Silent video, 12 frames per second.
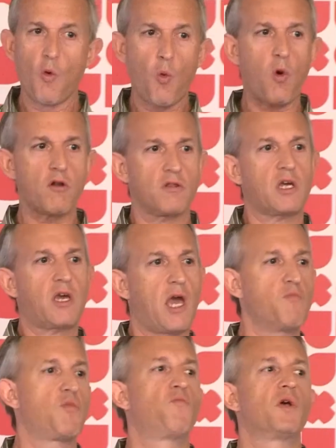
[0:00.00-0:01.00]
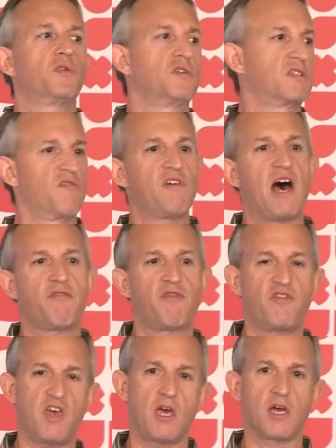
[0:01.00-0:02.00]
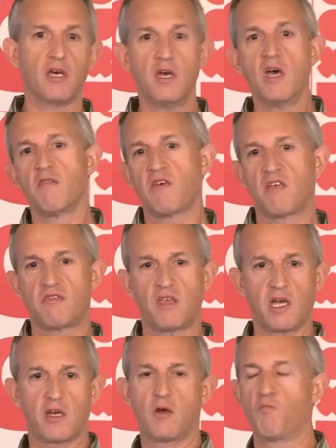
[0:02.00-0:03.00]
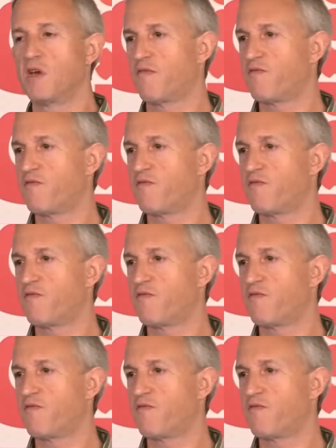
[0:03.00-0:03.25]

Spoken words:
What are the capabilities of that thing? That thing could be a